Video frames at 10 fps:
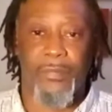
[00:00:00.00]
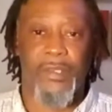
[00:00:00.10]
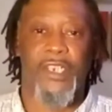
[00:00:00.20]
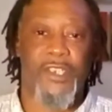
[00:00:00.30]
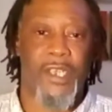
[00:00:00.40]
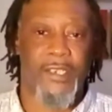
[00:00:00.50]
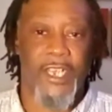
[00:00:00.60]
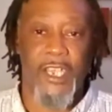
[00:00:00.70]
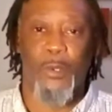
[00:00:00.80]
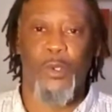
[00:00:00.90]
the
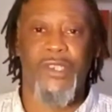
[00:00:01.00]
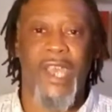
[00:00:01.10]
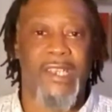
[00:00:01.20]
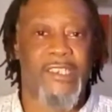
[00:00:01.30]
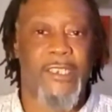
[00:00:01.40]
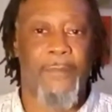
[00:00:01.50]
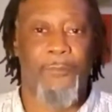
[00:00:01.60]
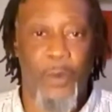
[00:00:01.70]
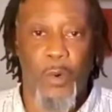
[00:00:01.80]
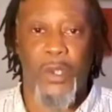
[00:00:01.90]
heroes have to step
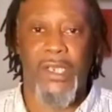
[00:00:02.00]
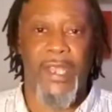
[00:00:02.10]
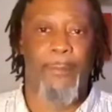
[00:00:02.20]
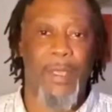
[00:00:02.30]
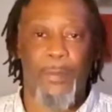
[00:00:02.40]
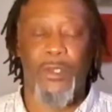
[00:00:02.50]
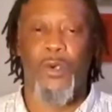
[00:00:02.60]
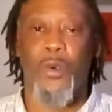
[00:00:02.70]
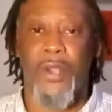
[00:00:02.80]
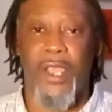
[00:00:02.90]
forward and let people know
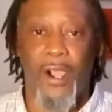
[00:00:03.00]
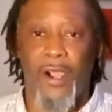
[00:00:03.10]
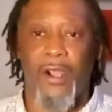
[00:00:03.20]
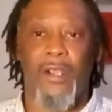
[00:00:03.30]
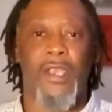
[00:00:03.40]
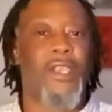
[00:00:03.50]
who they are,